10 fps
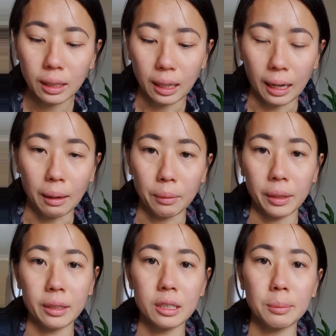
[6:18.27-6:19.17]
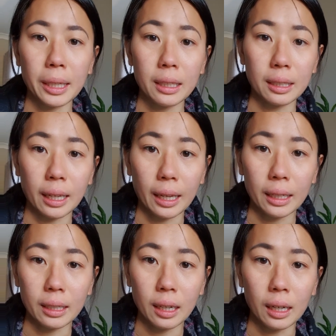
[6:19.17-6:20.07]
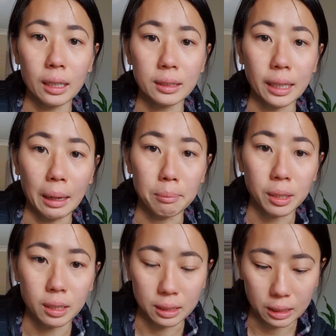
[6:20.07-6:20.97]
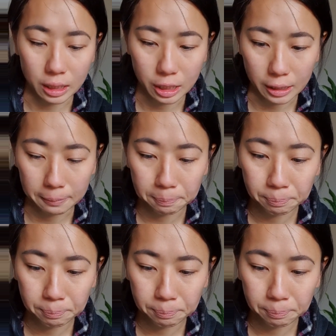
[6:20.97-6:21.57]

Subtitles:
and this may indicate a damp condition.